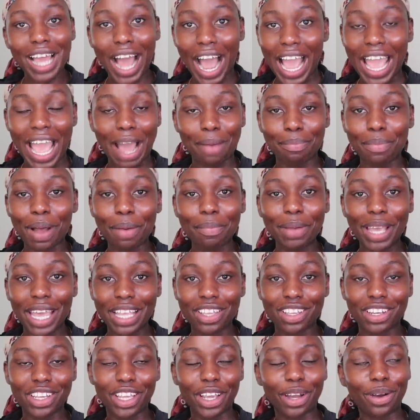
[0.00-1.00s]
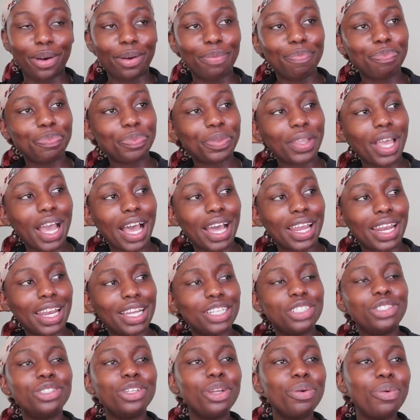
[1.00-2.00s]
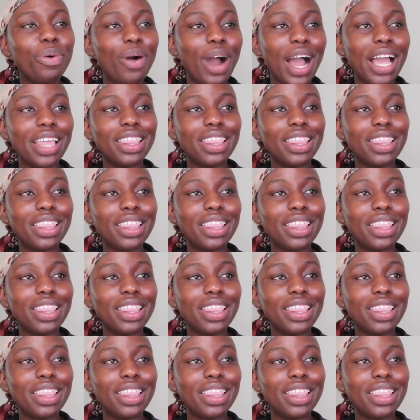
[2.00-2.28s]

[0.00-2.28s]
I'm a Kenyan girl, and do you know what?